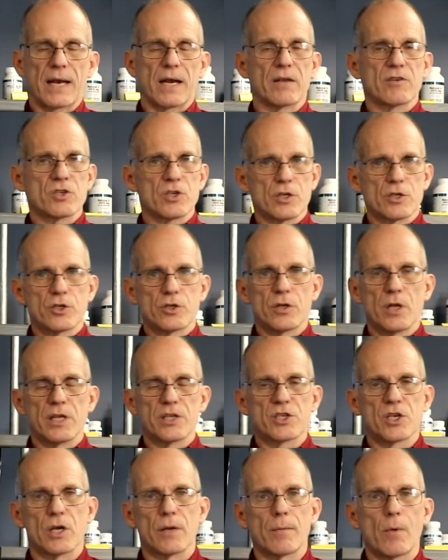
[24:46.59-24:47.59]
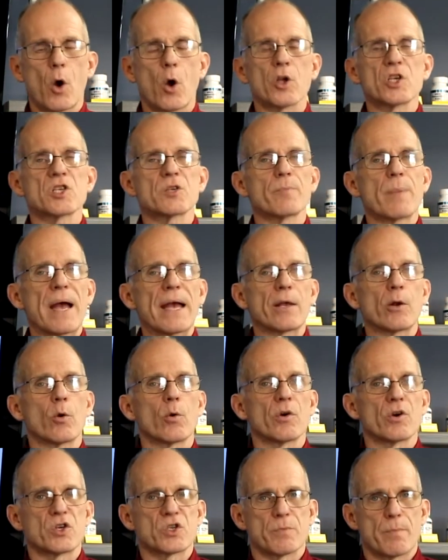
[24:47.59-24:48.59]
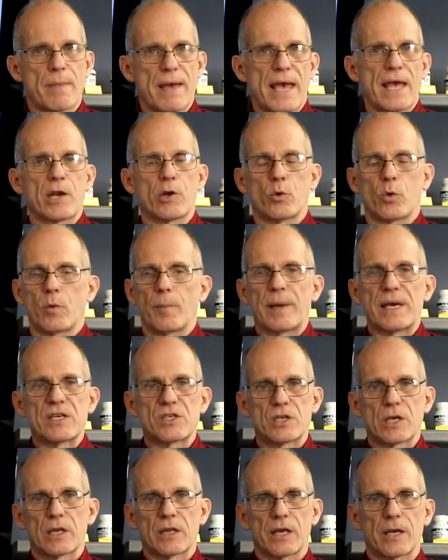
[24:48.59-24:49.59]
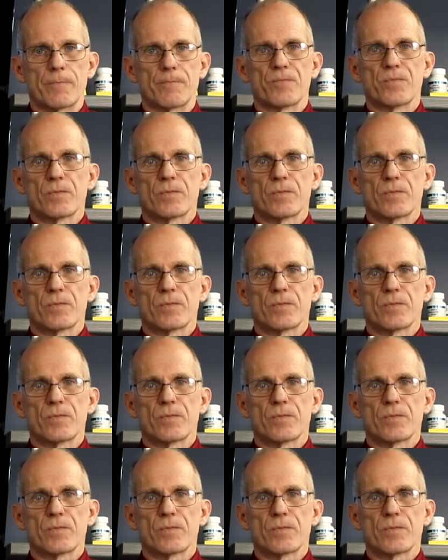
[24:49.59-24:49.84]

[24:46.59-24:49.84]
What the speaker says: It's a spine owner's manual, basically.